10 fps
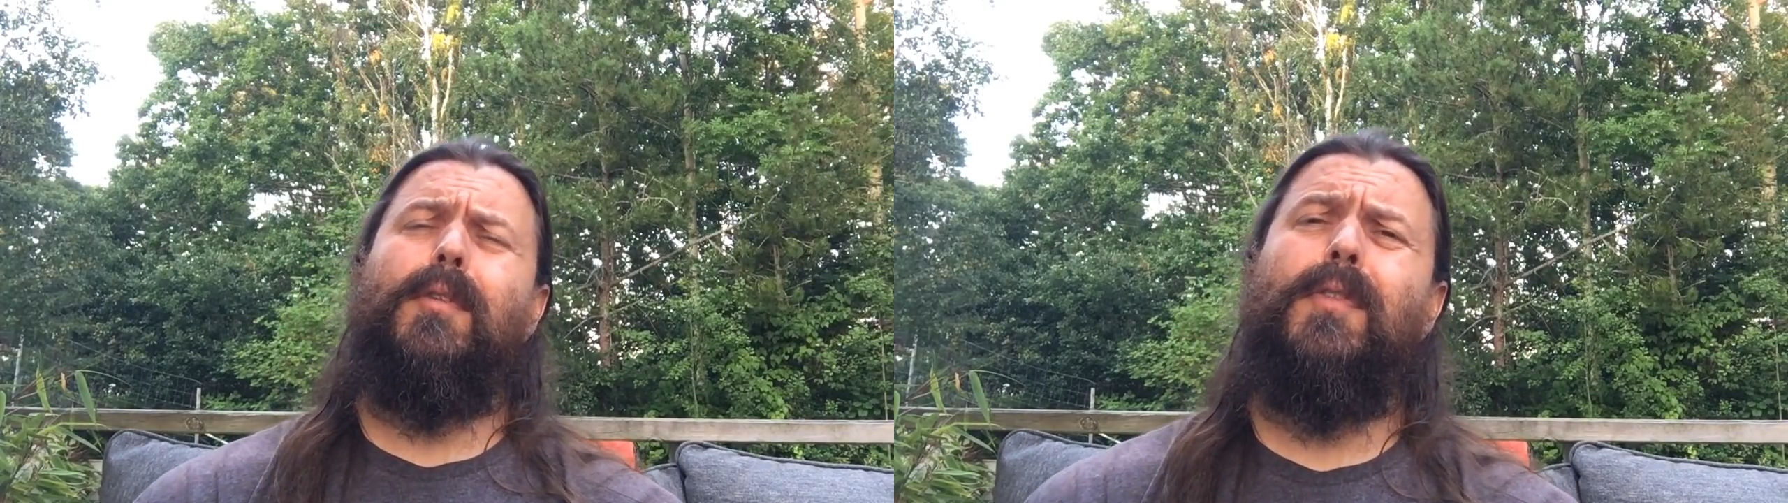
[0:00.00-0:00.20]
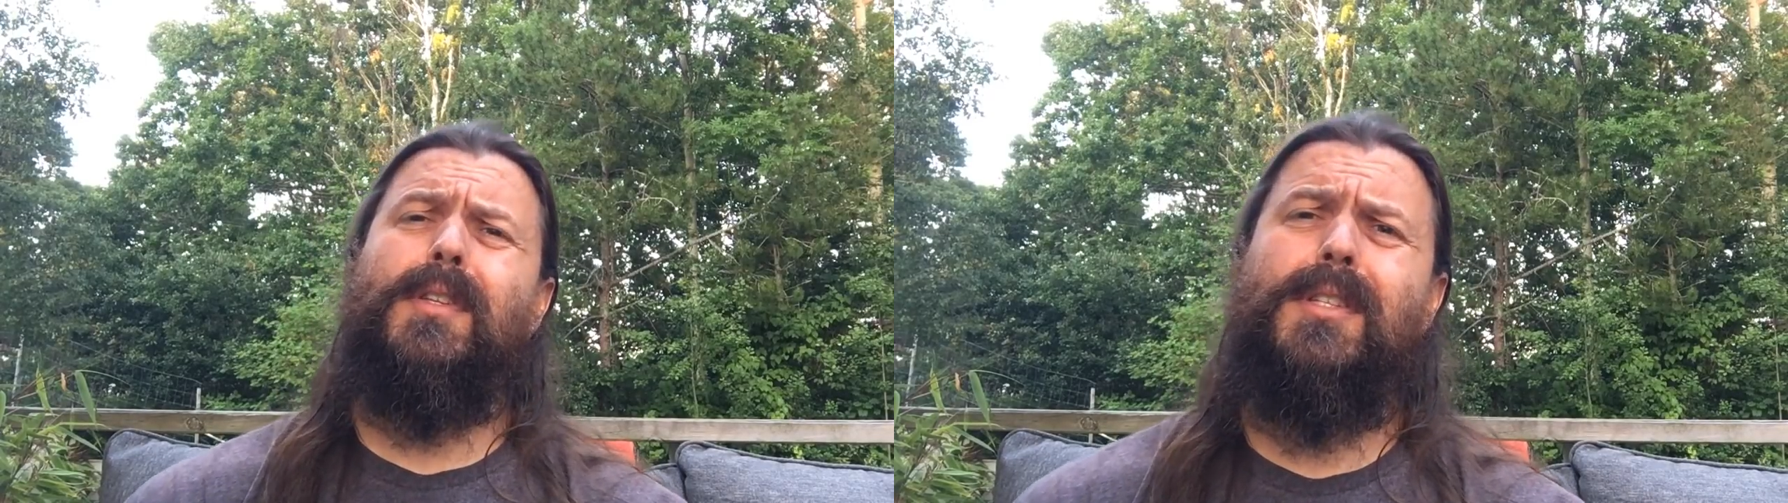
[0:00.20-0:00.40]

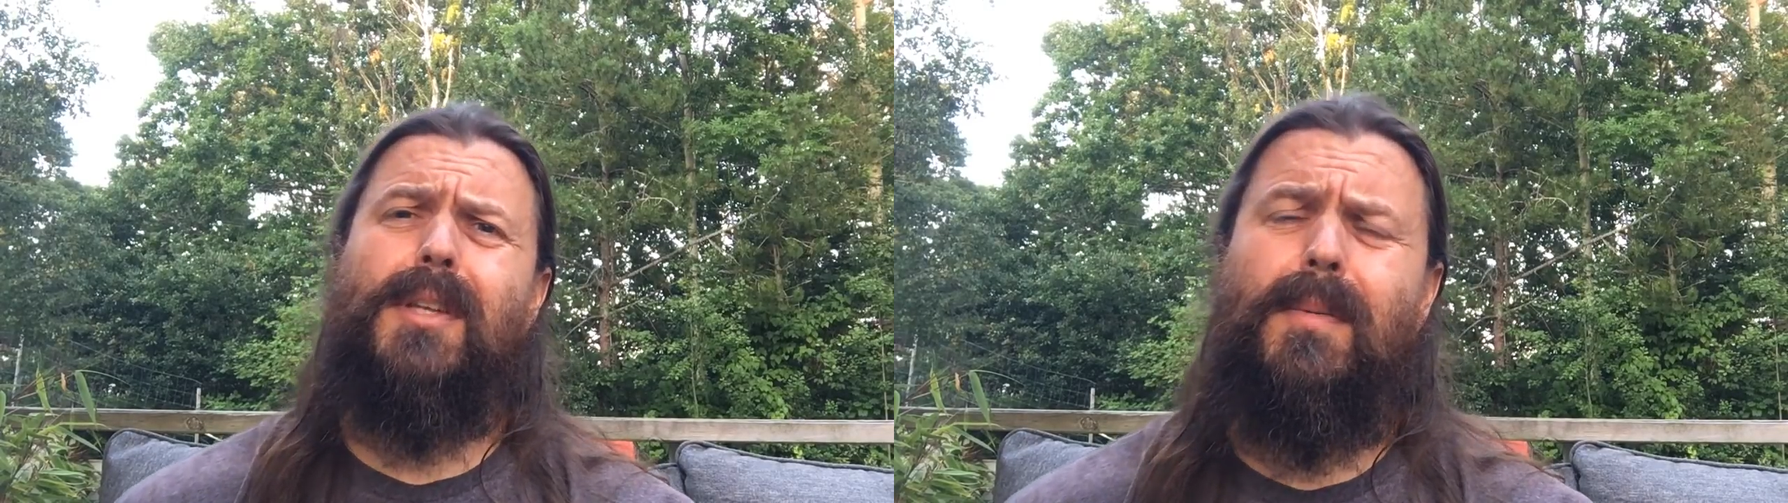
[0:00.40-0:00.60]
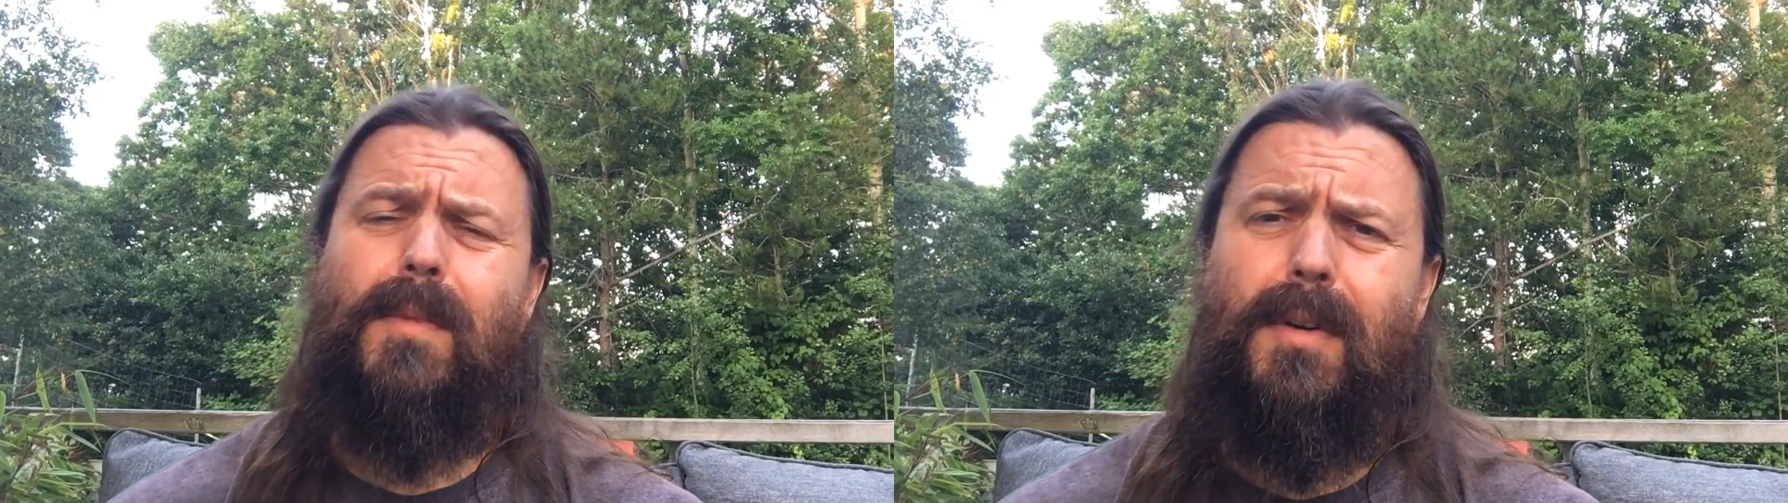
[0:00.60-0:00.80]
If it's
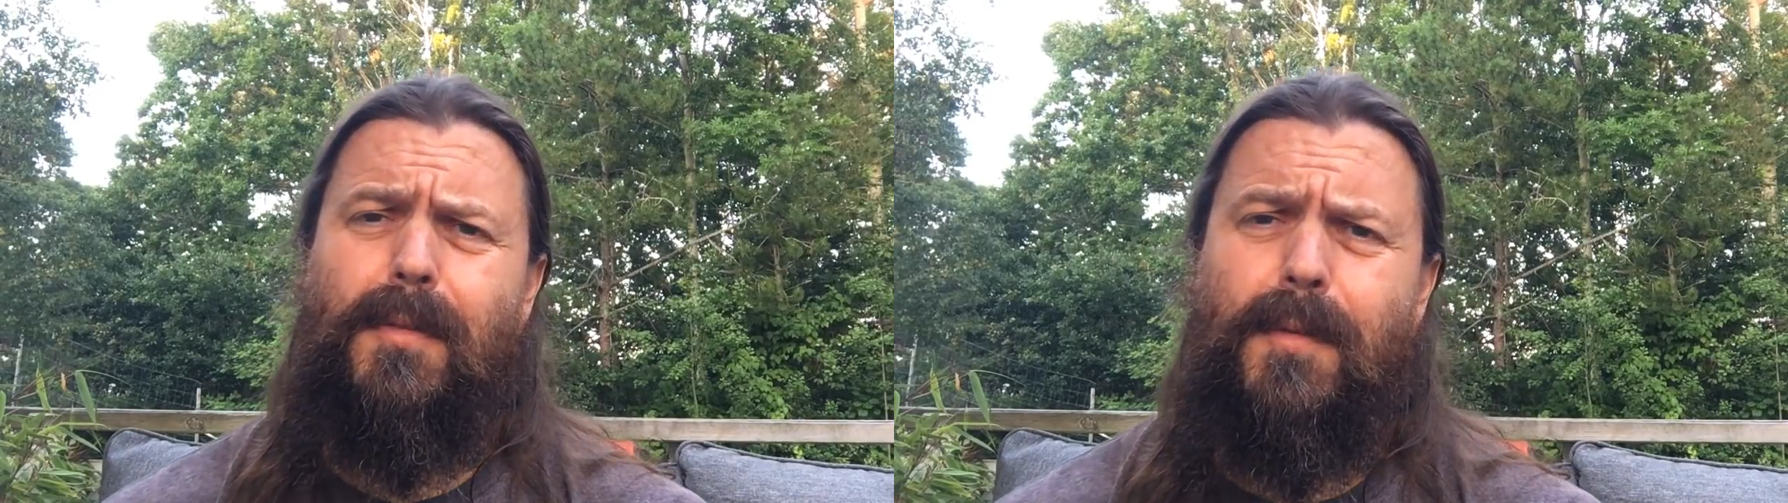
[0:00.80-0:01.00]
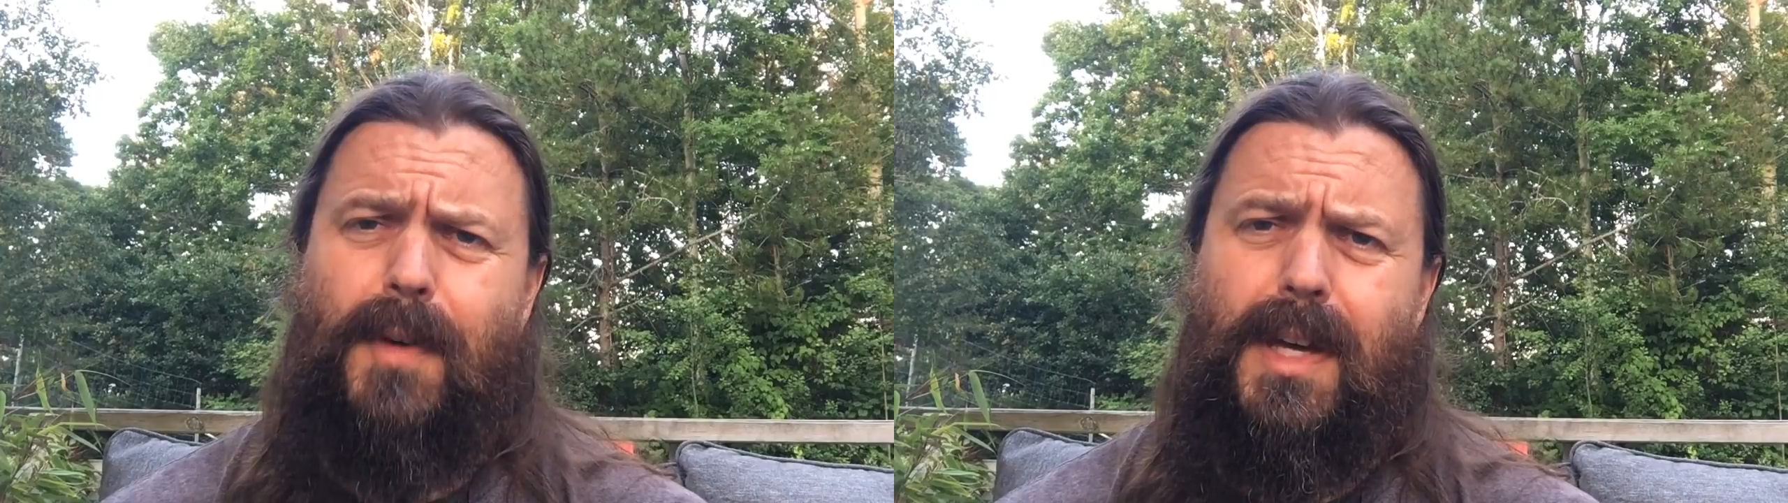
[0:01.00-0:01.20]

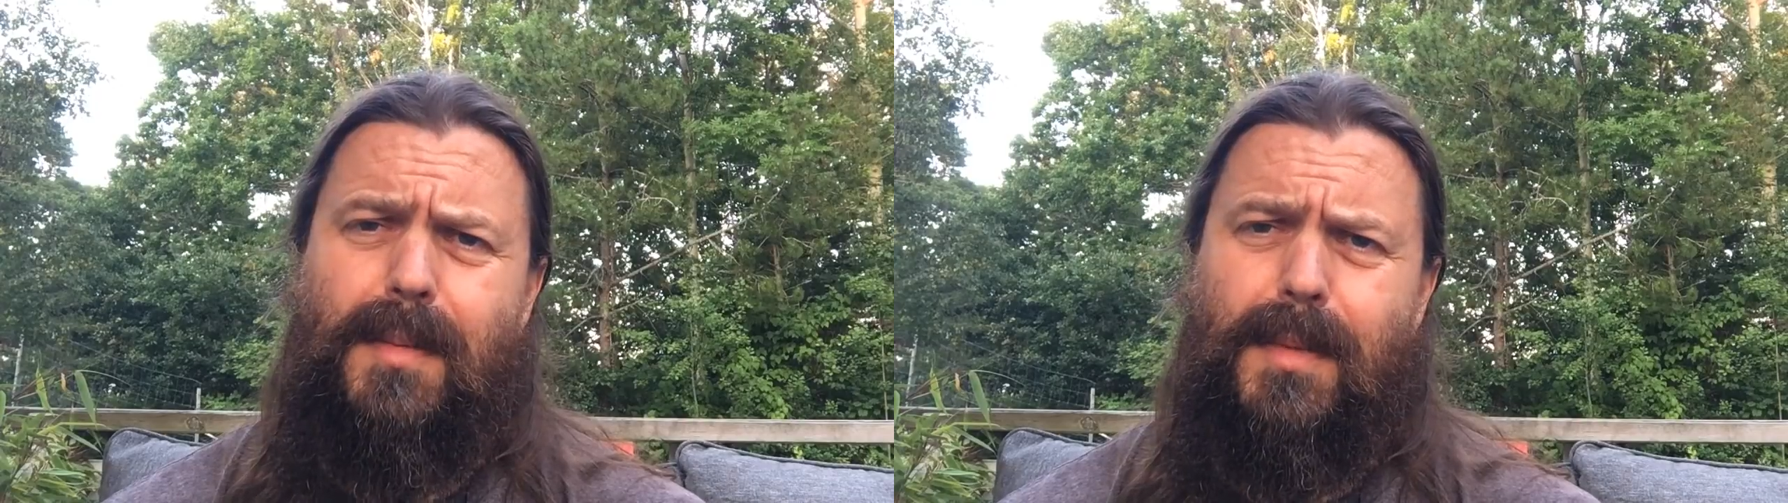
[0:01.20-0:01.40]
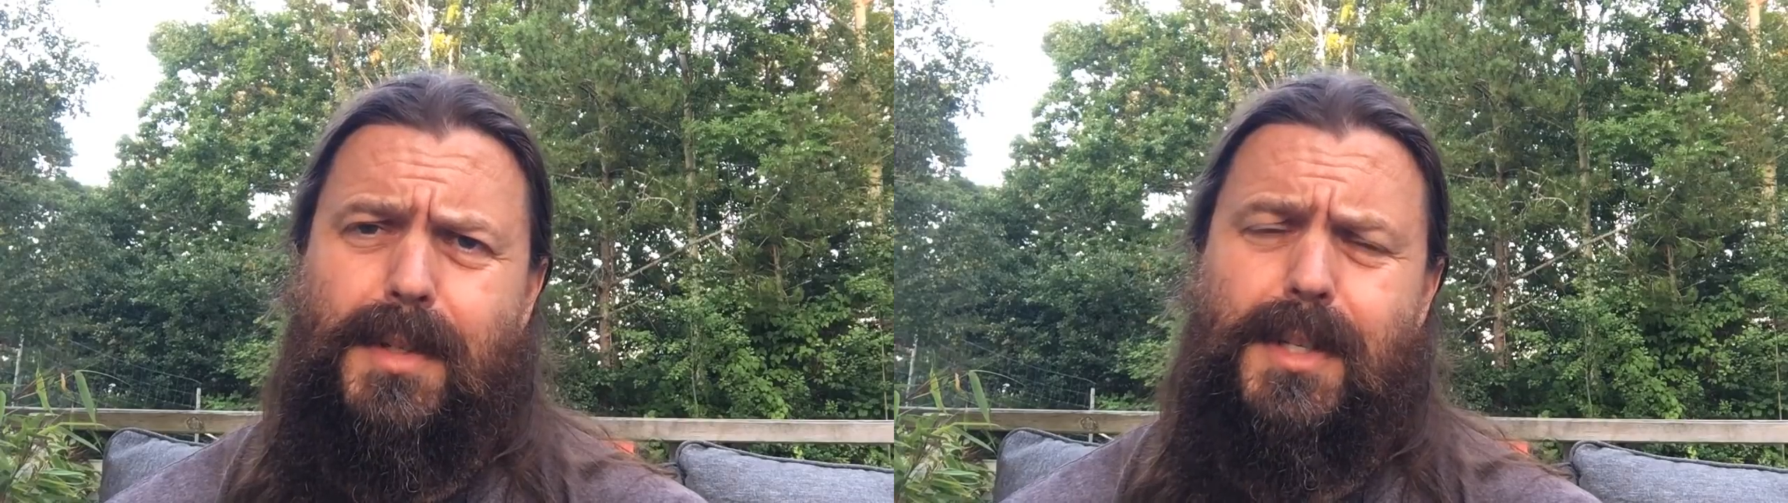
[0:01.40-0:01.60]
someone
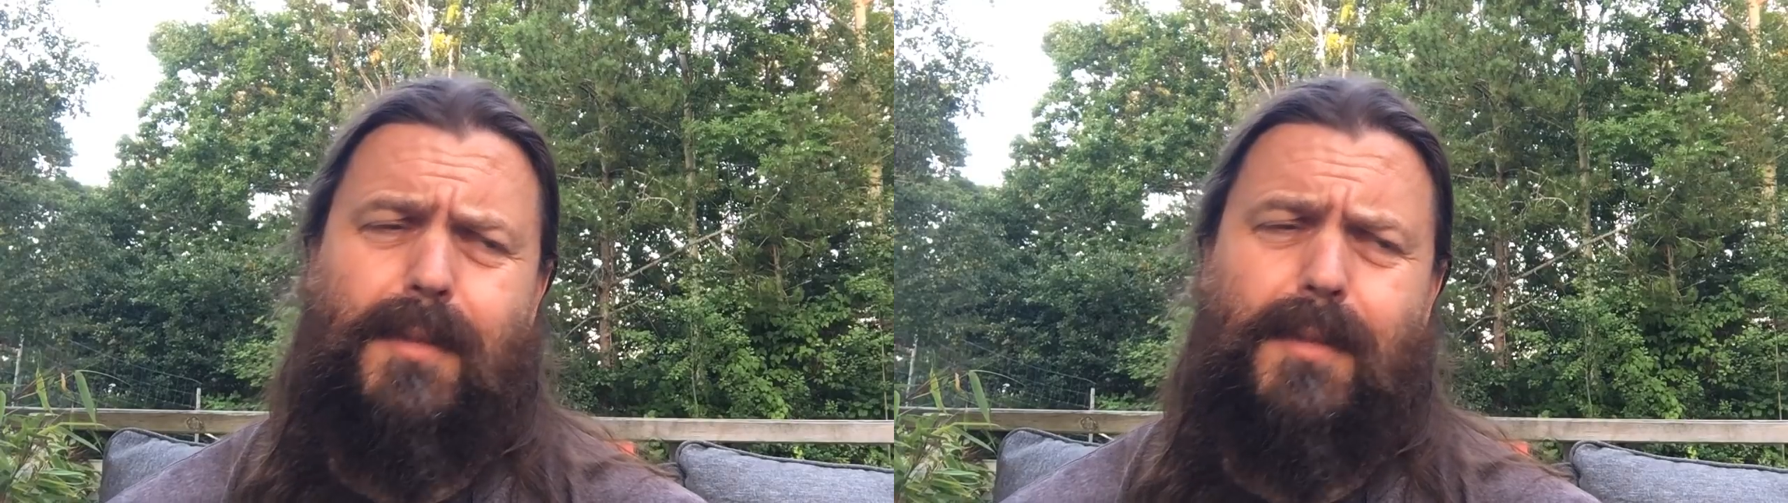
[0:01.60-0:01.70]
famous,